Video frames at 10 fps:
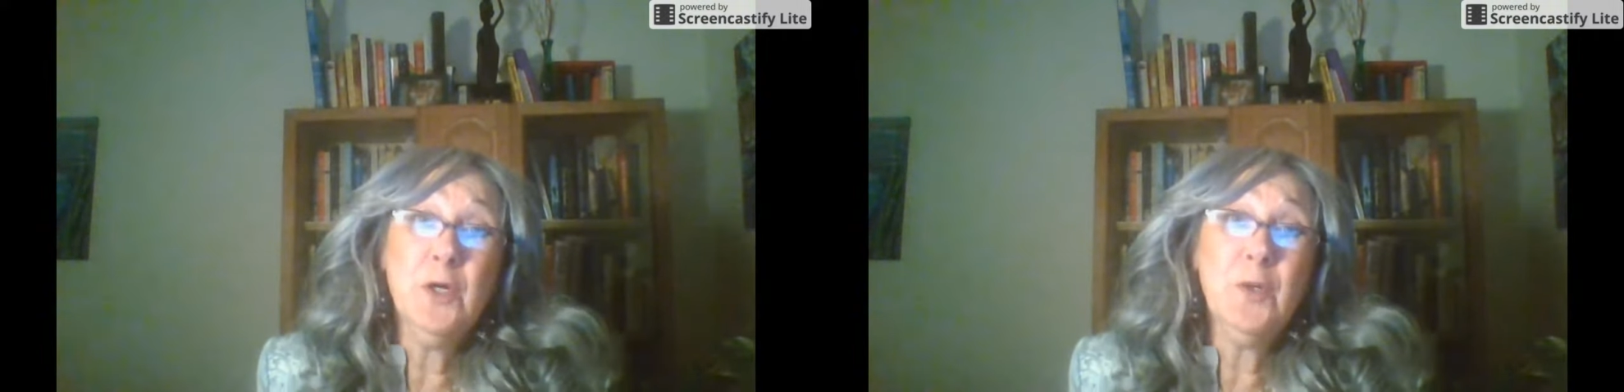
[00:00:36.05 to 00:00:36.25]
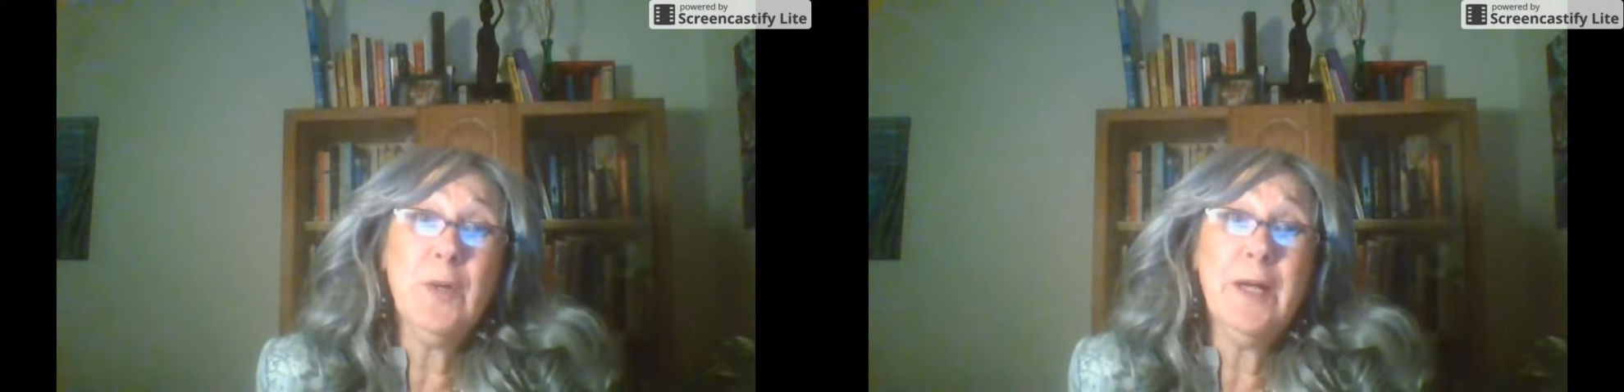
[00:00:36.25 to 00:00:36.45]

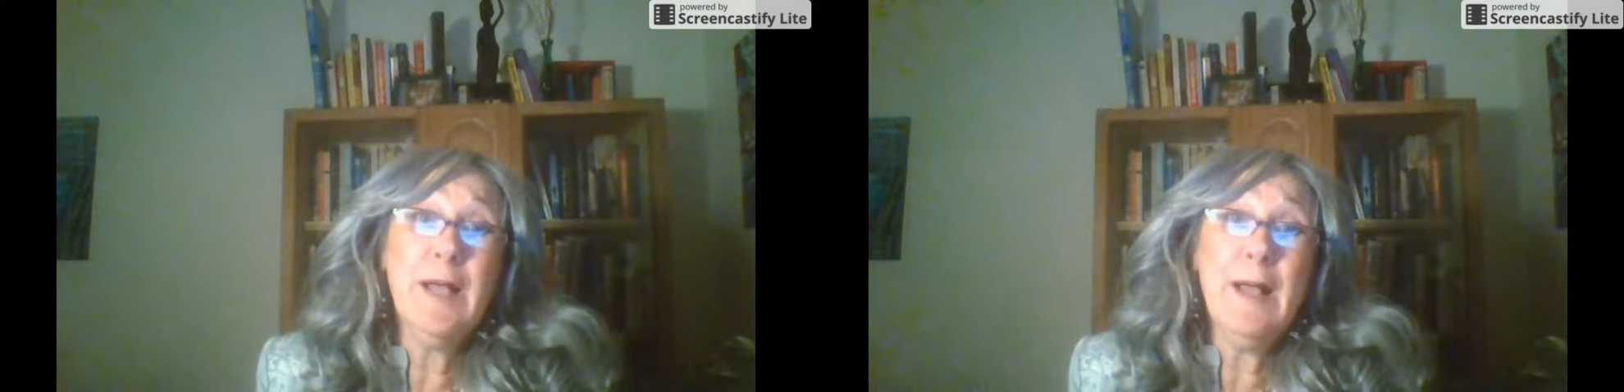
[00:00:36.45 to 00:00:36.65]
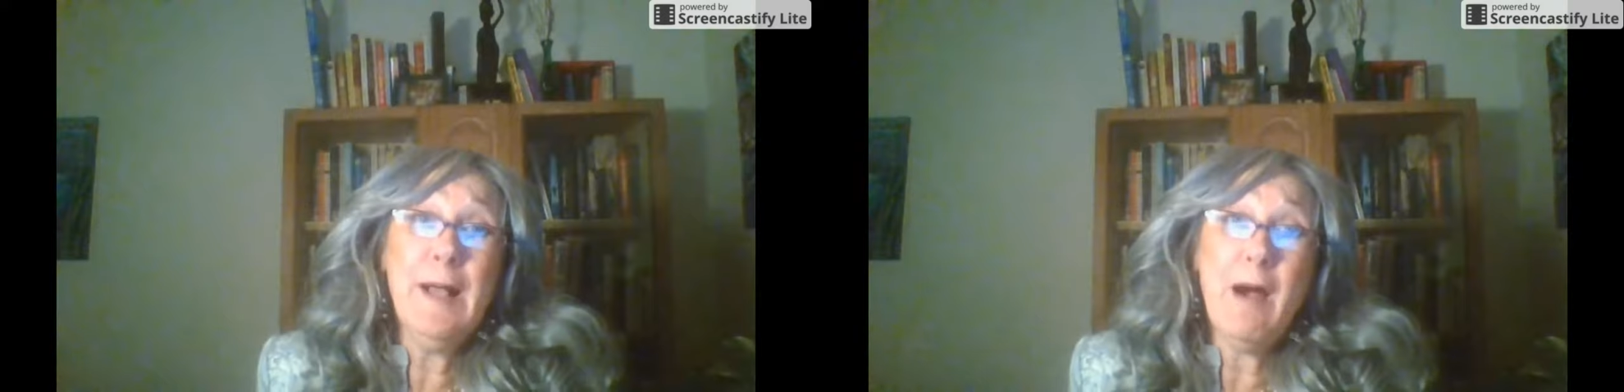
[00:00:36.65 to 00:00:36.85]
who
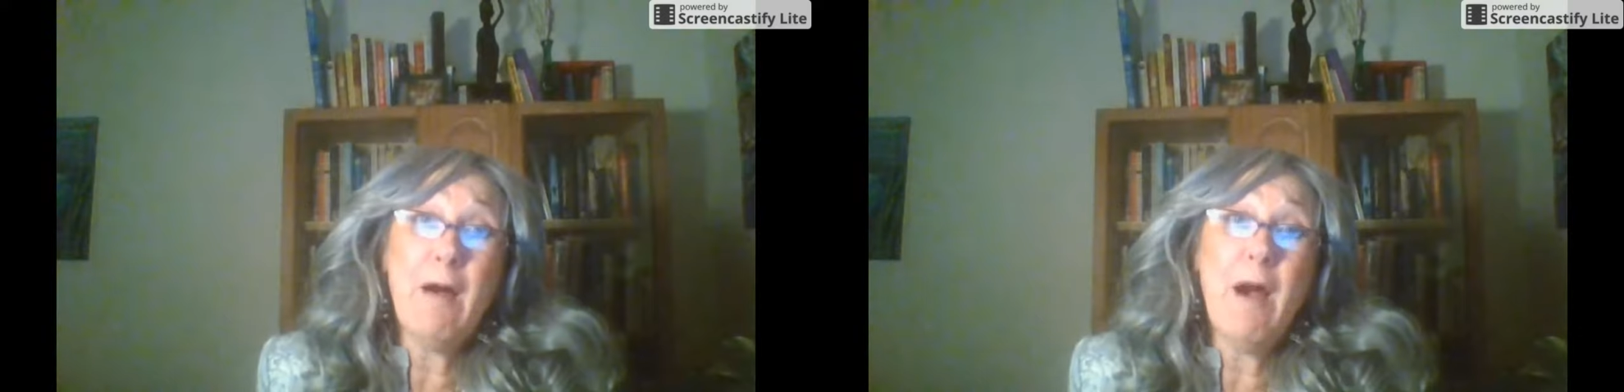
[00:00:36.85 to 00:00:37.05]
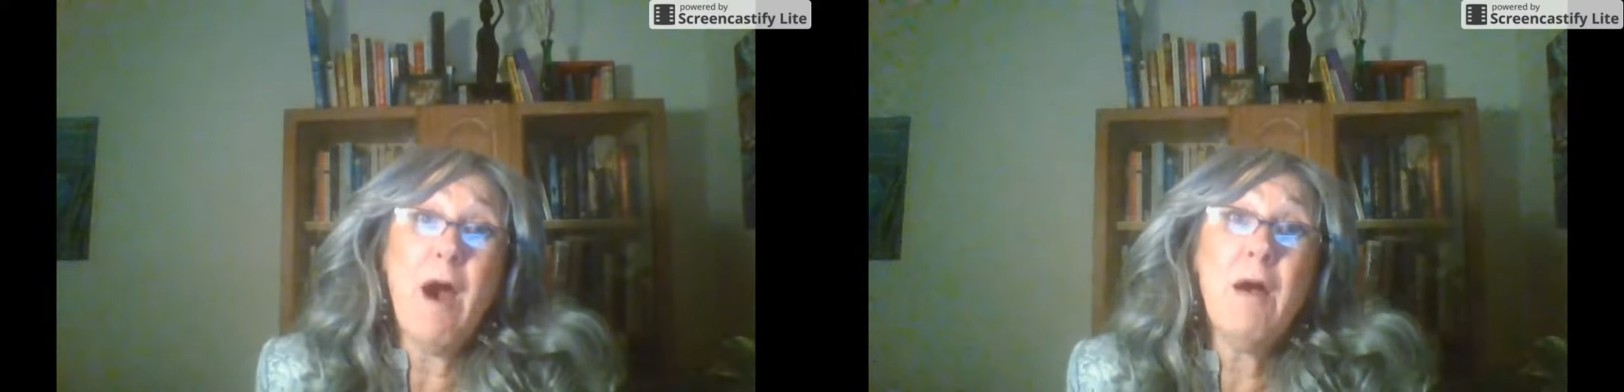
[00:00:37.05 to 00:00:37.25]

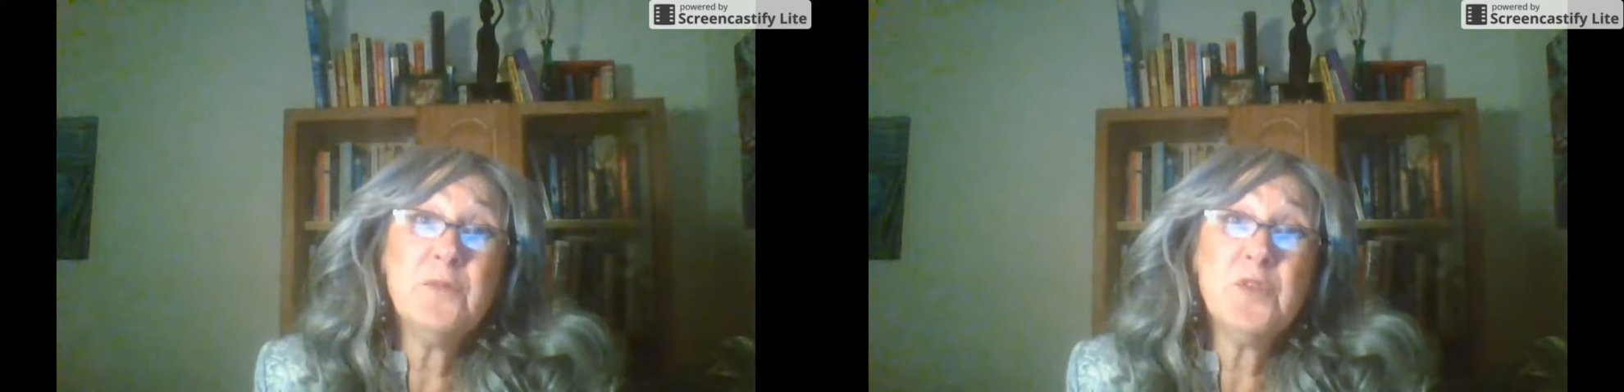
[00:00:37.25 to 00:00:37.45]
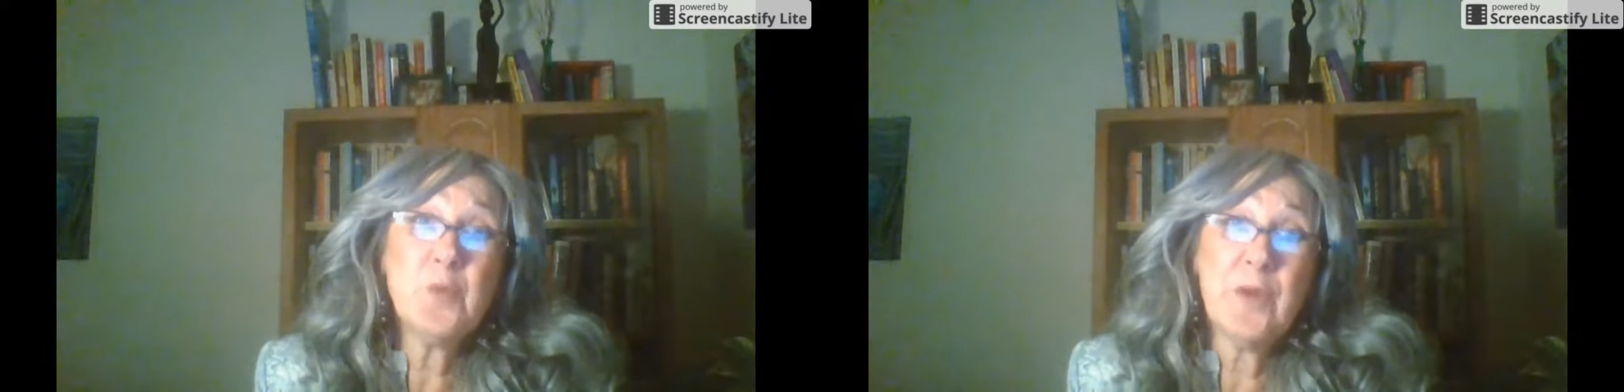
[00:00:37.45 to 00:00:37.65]
are
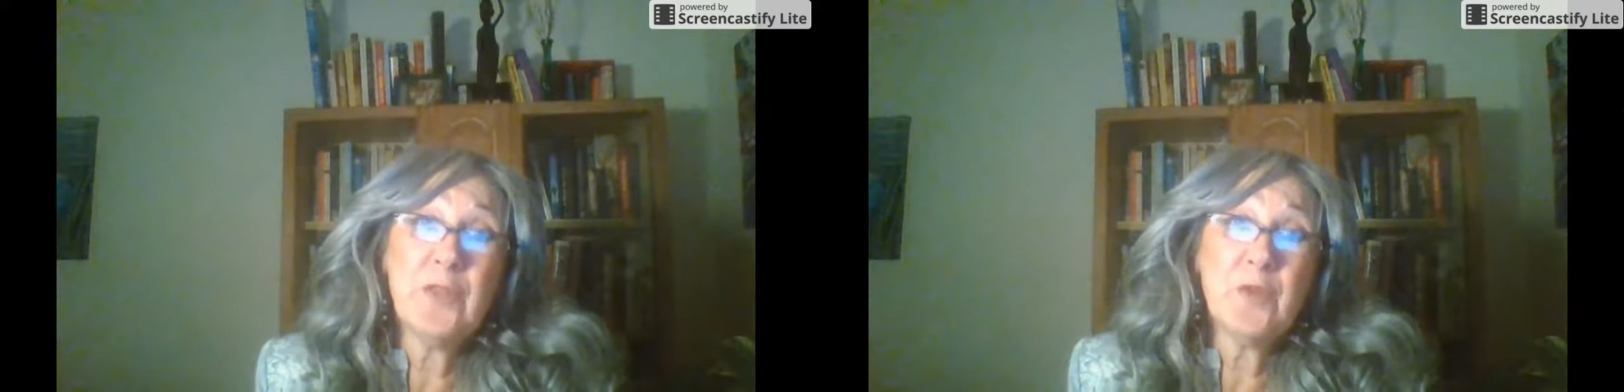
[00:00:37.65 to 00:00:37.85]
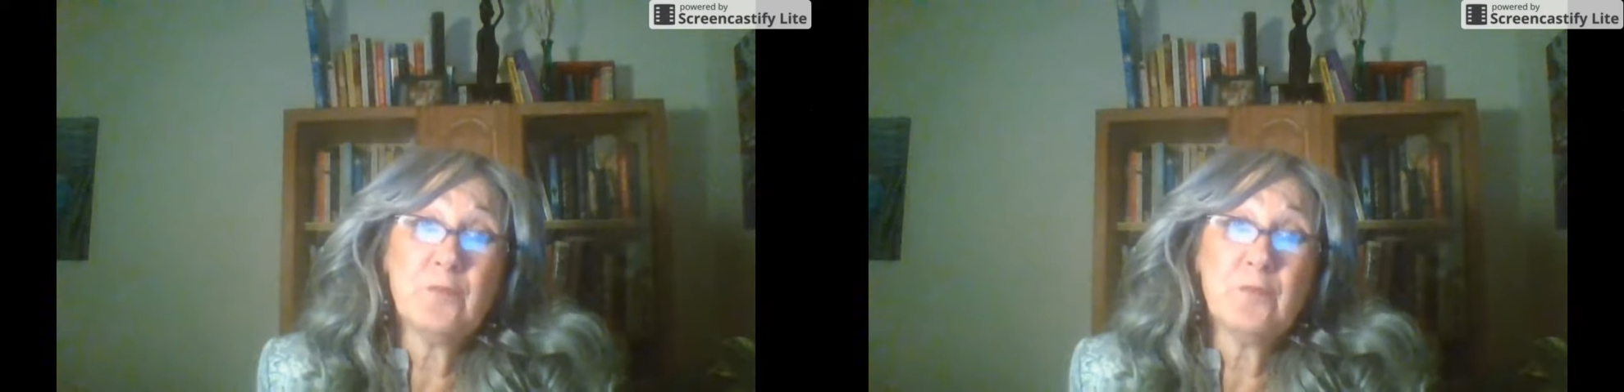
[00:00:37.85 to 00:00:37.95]
armed with